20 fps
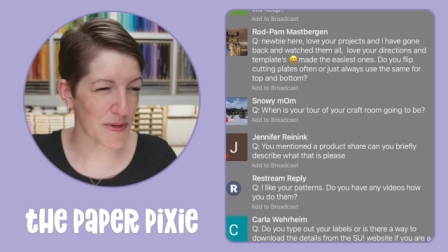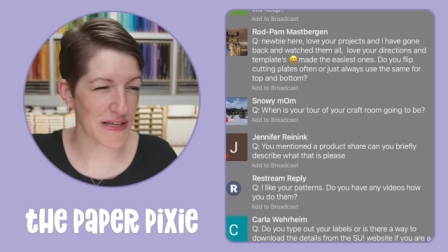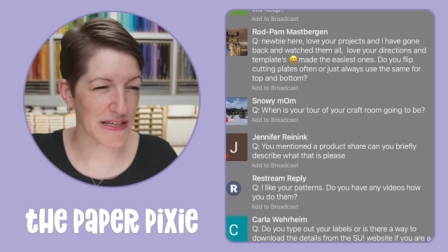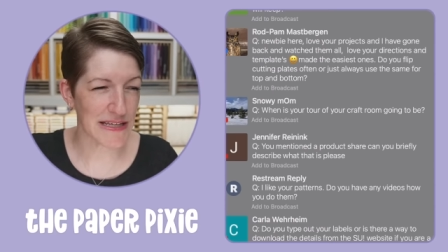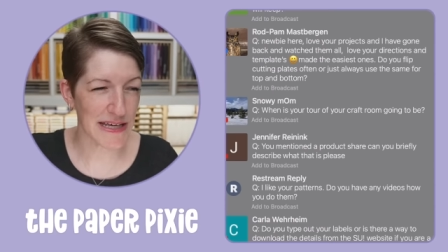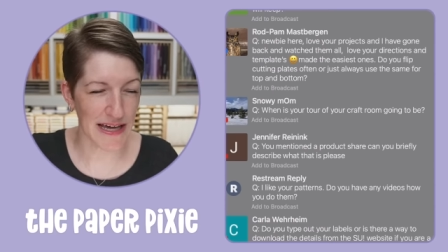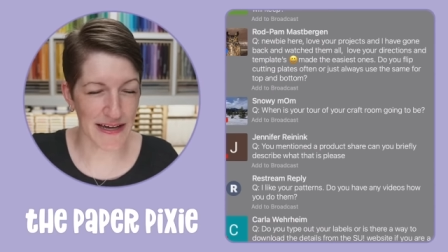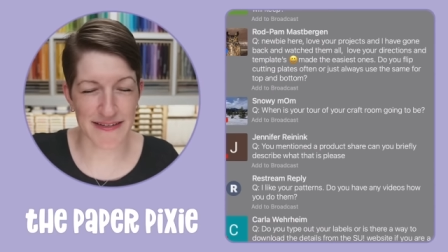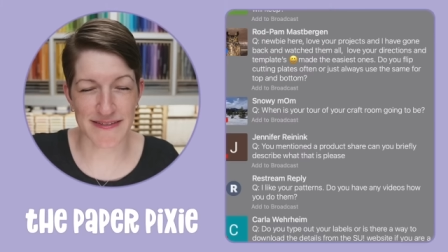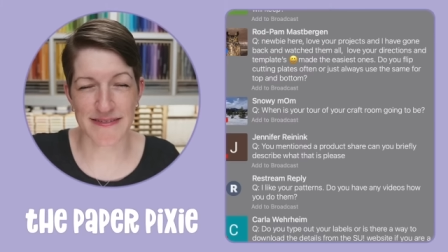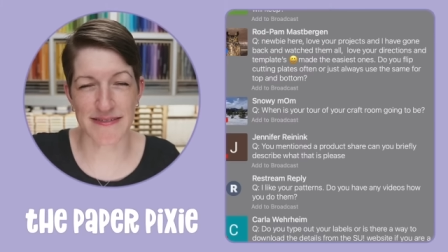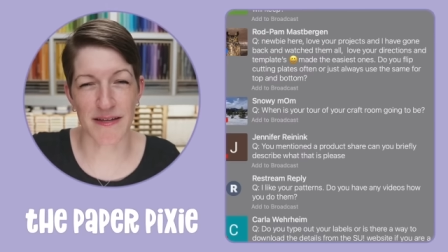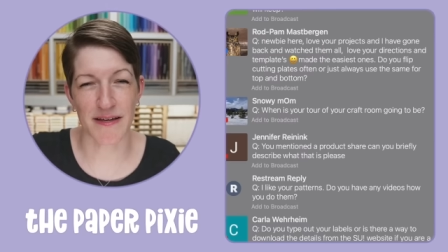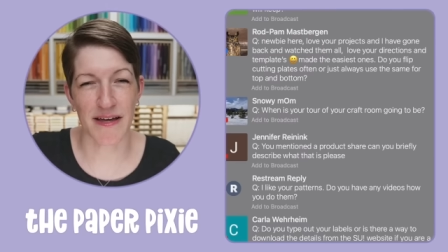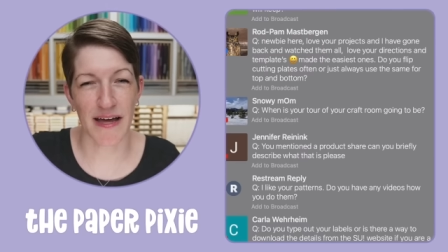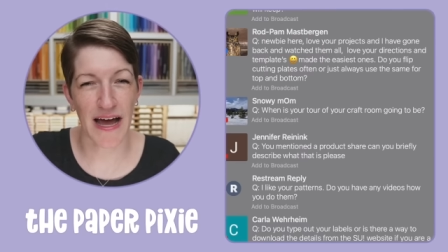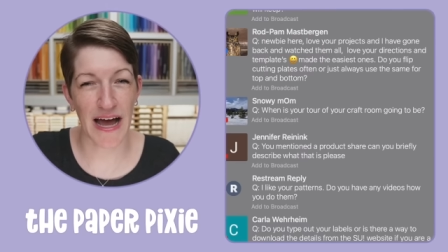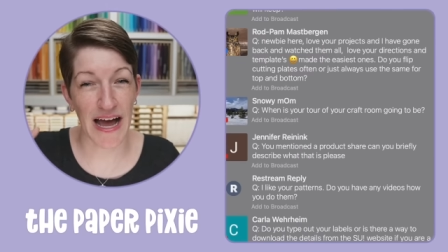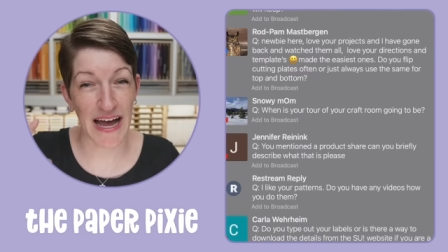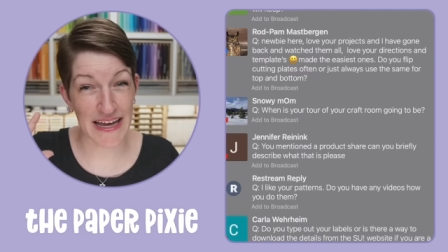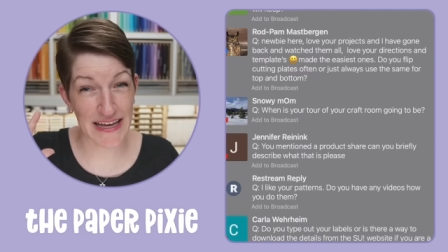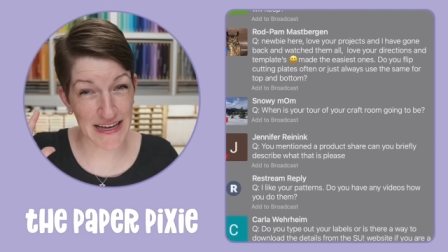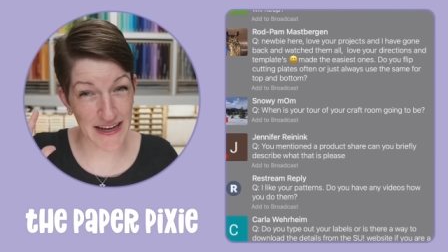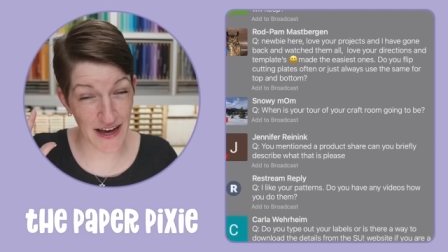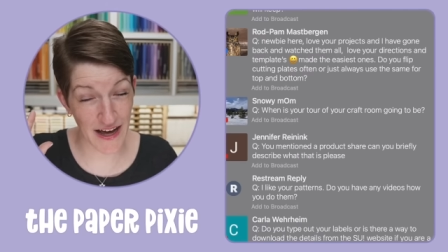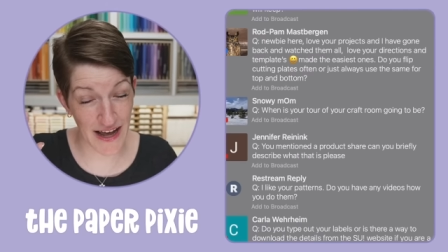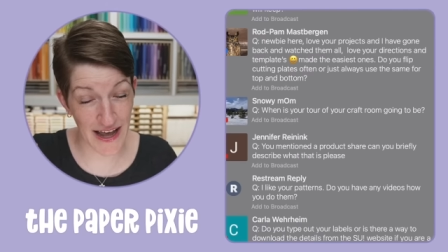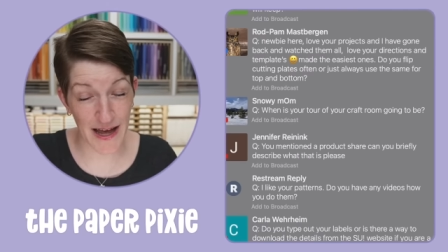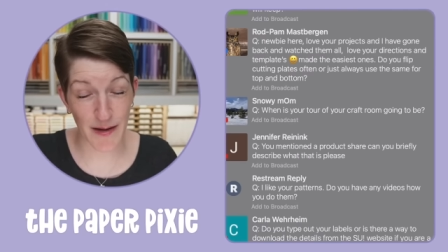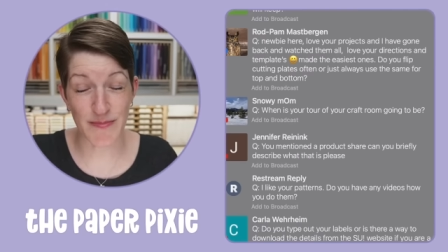But yes, I
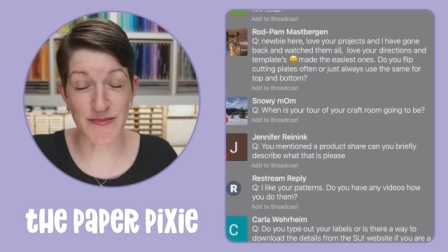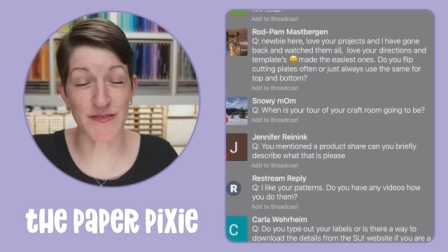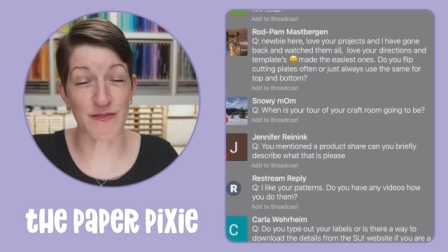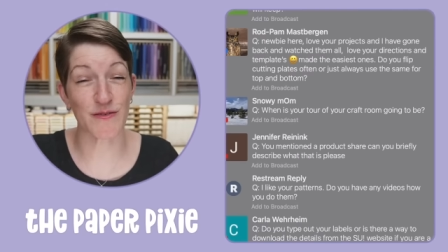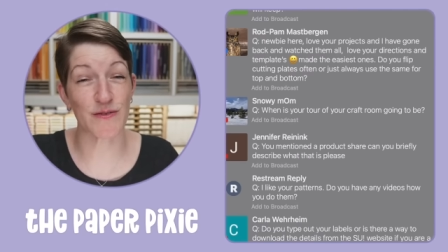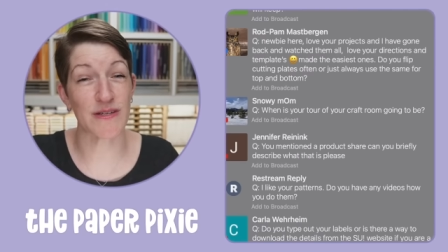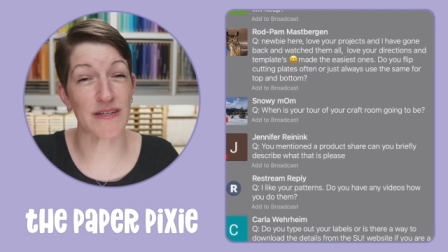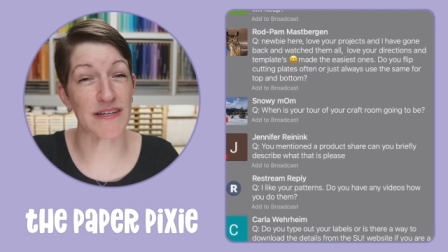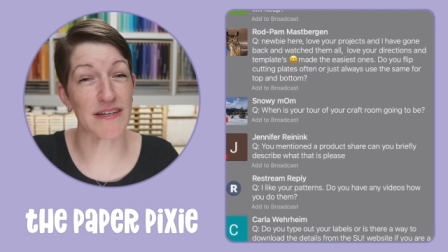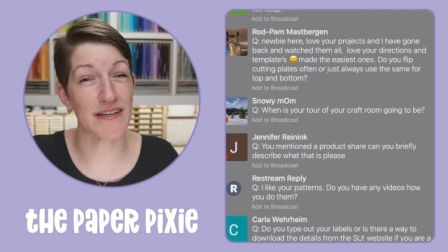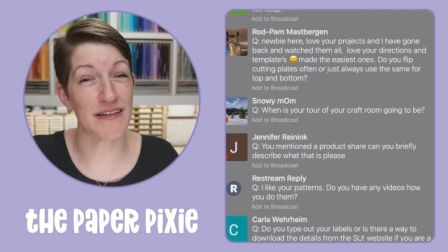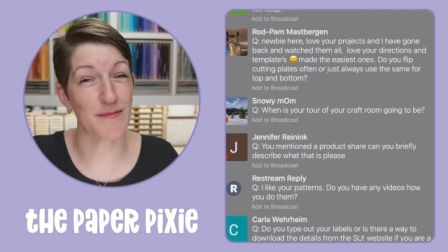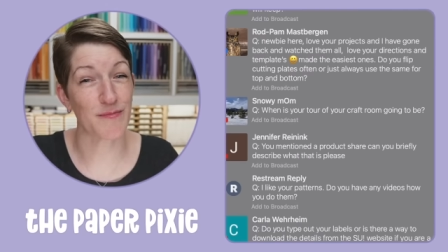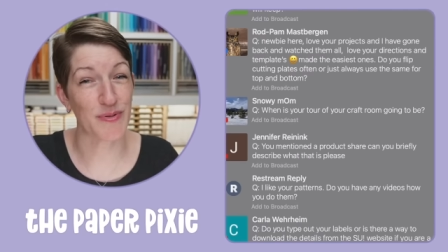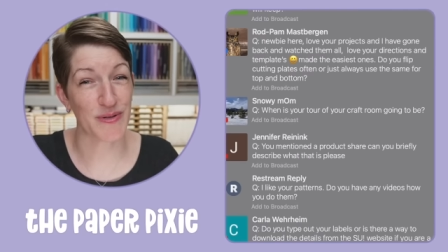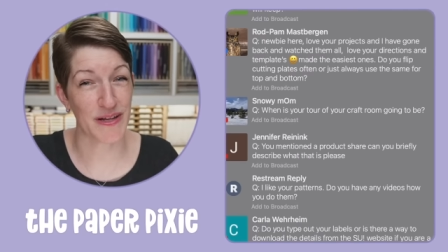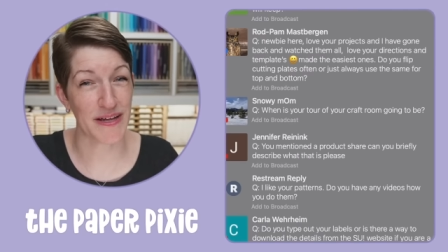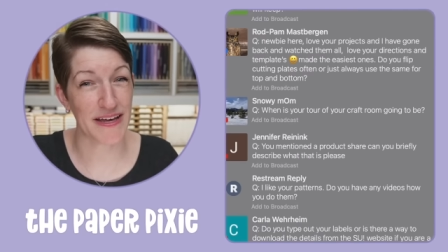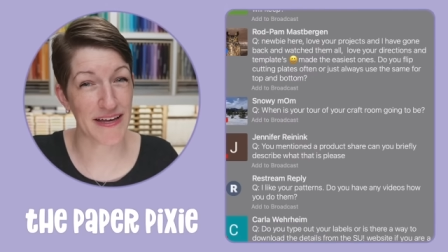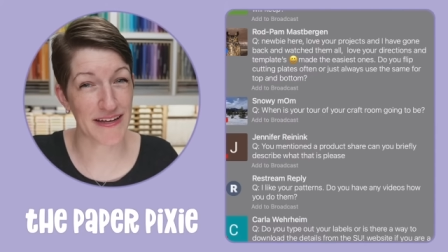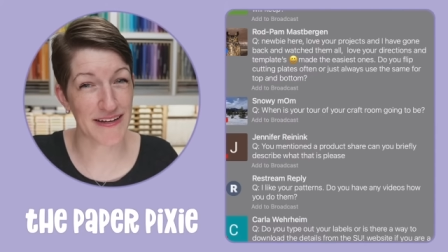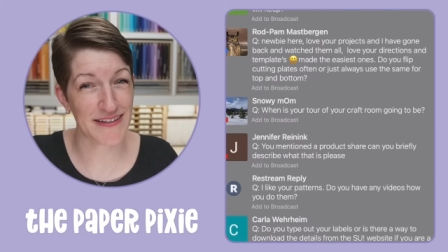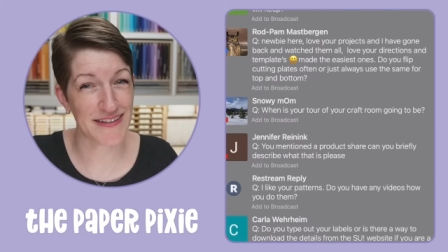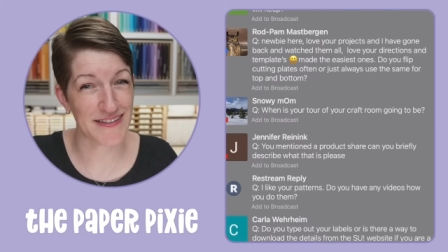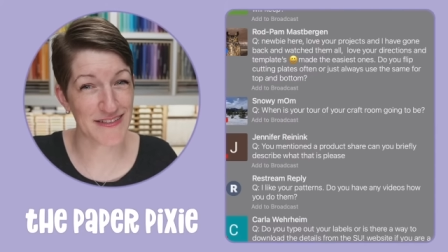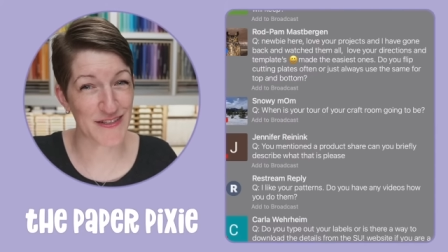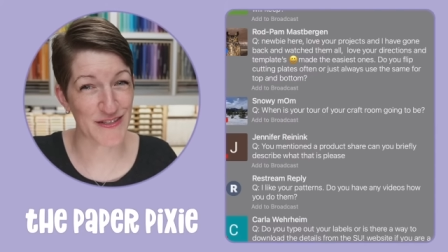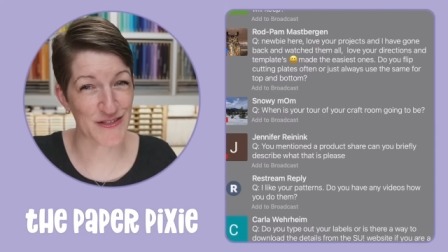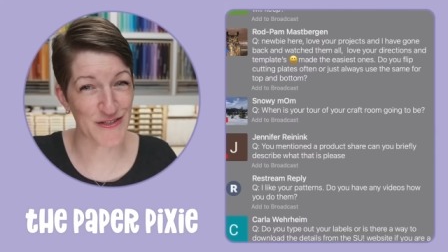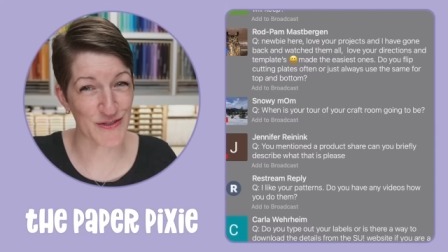absolutely
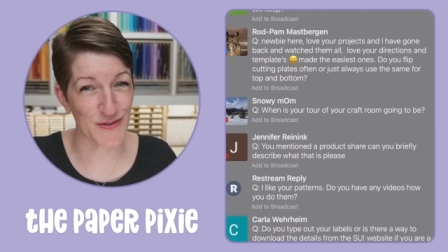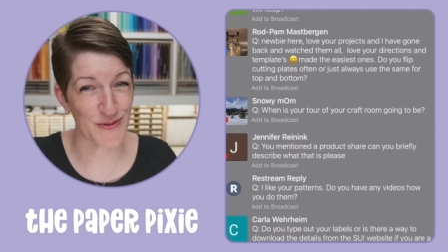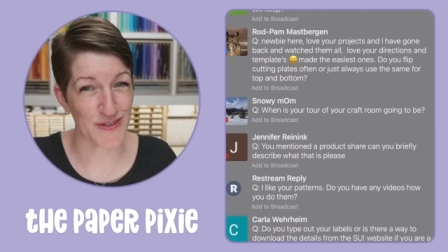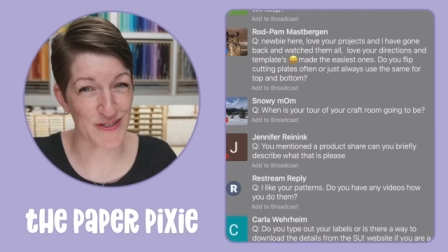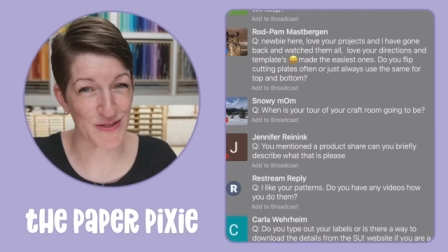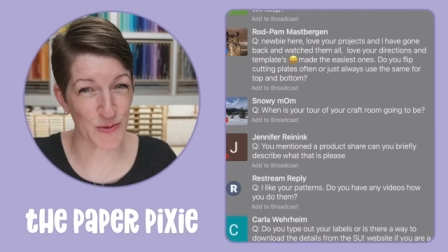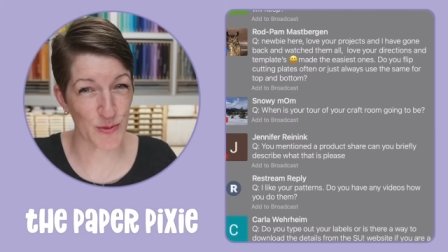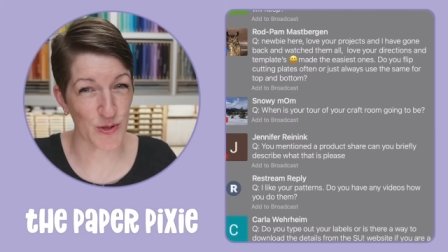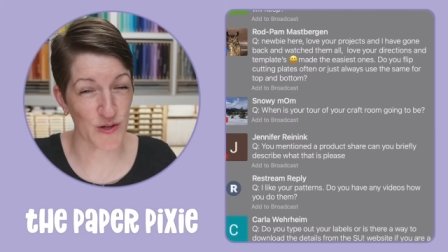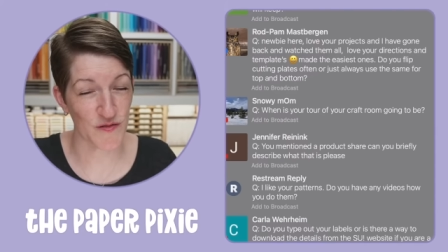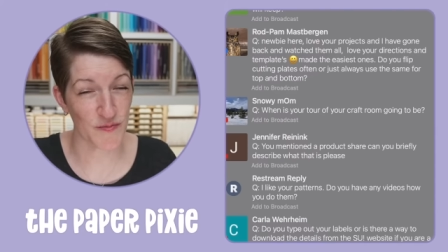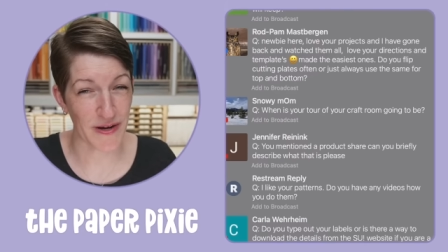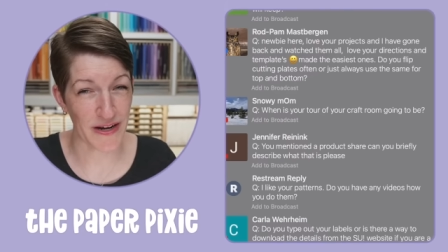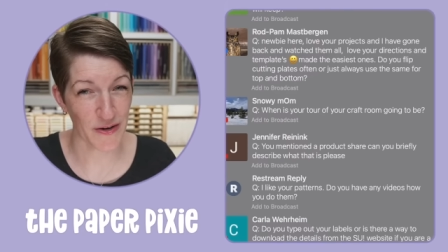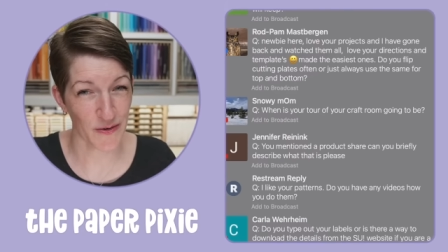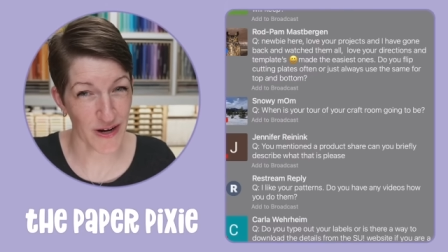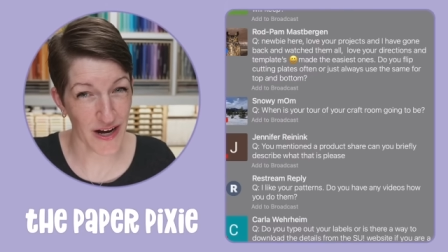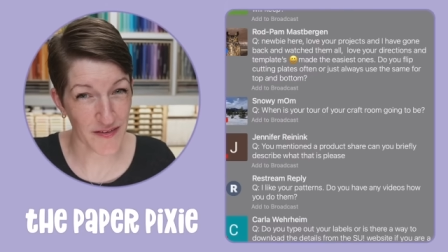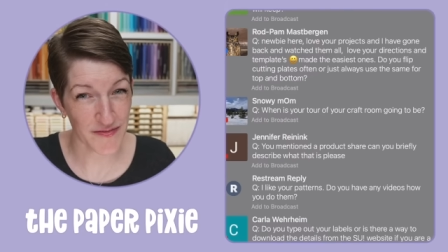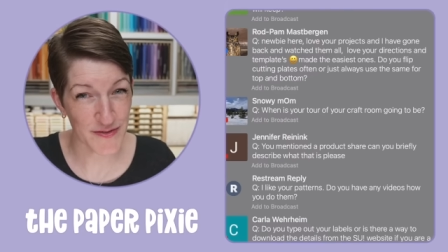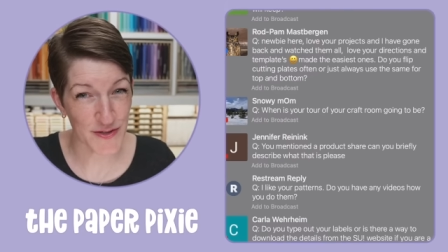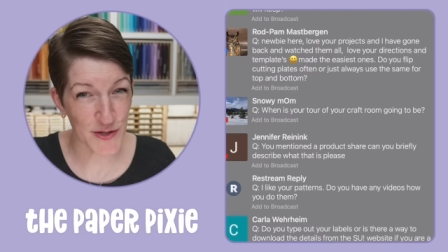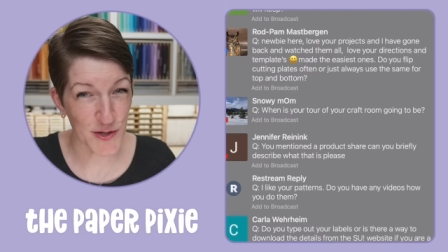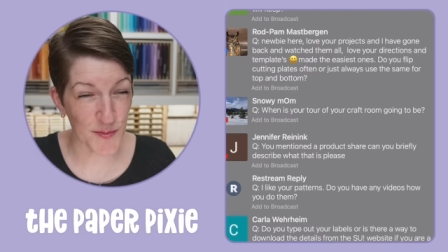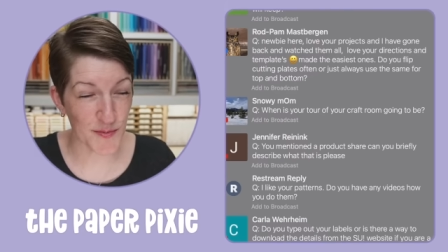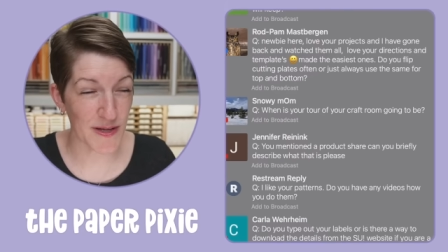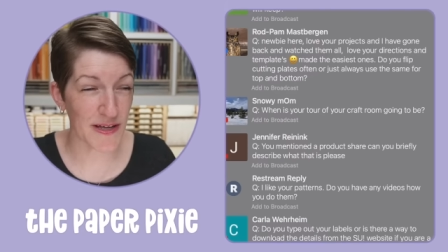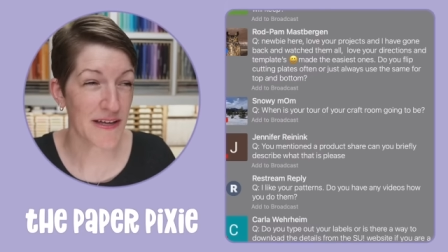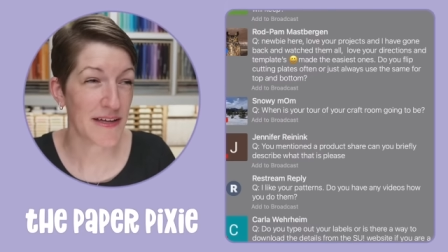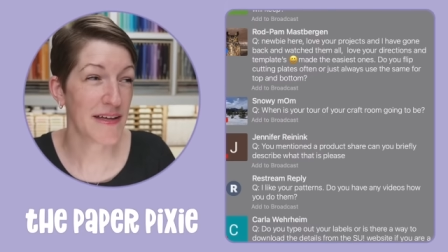plan to do a tour of my craft
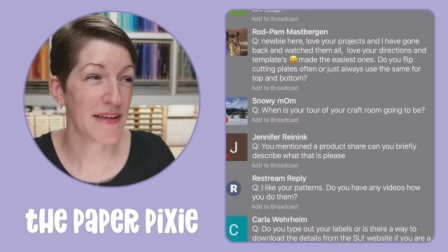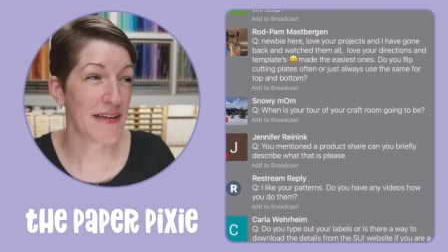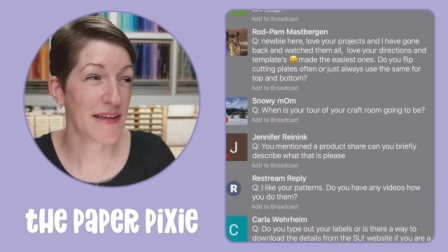room,